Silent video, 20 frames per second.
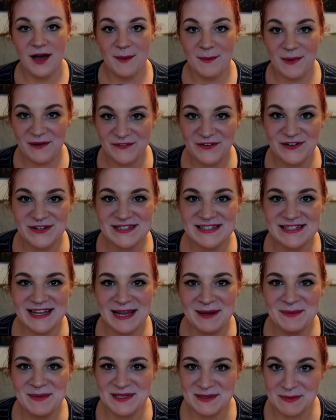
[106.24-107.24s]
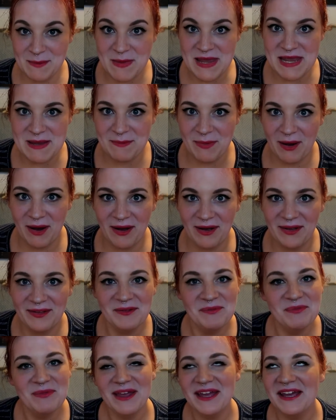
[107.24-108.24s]
my first name is
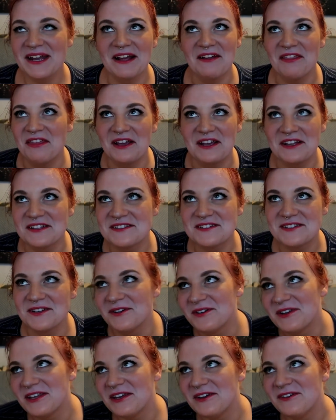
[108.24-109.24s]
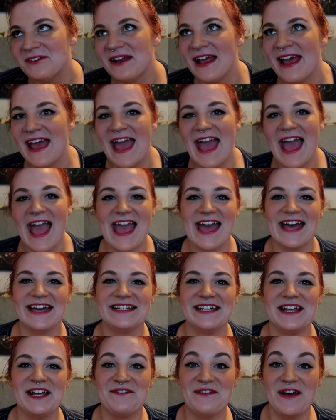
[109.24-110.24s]
Meatball, and I think it's so cute.
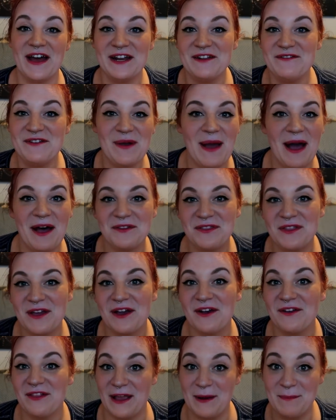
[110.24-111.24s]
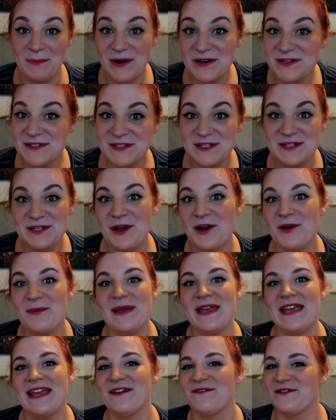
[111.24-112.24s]
And if any of you out there, like, personally know
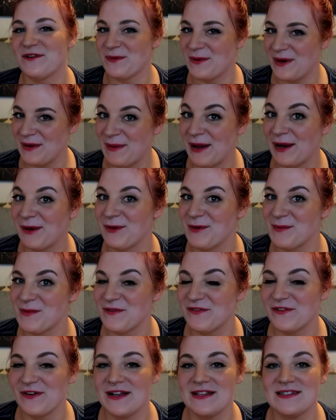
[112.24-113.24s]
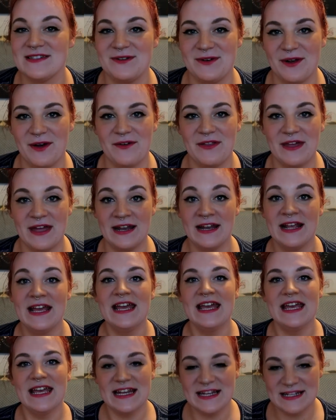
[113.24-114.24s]
me, if you're one of my groomer friends, you know that
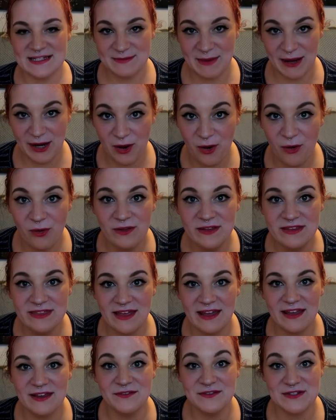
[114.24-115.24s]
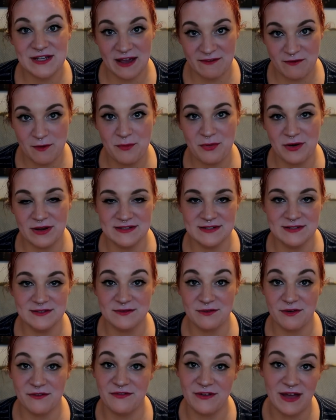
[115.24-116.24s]
it is my goal in life to have a Brussels
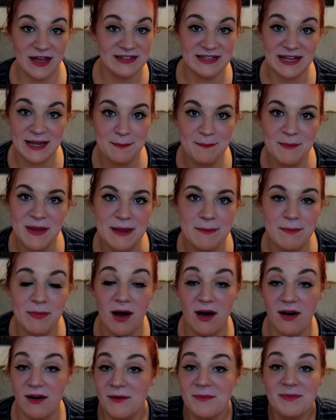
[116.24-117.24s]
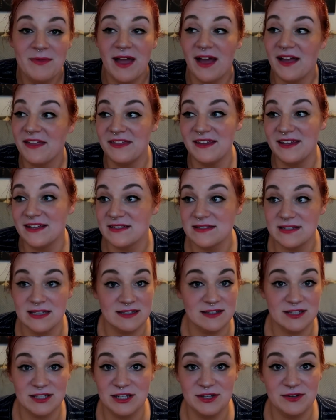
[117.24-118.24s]
Griffon named Meatball. I think it's
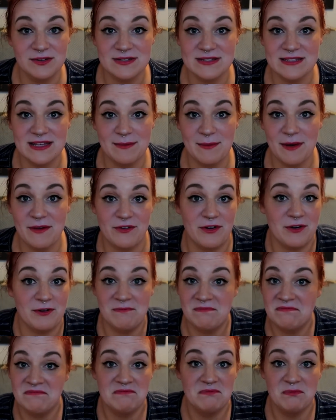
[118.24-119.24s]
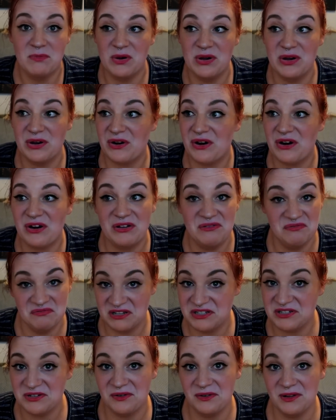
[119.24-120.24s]
like the cutest name ever. Boy or girl,
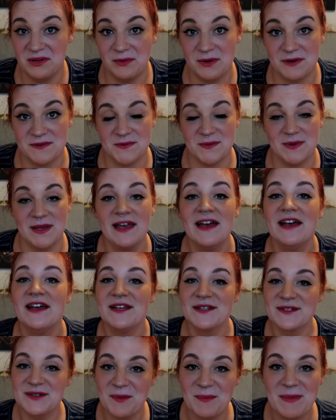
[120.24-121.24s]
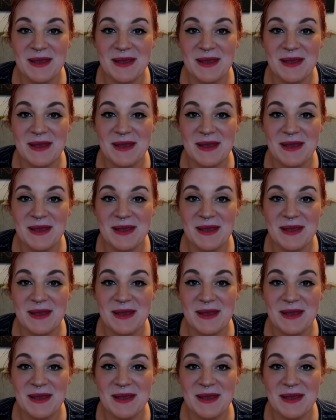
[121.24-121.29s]
it totally works for me. So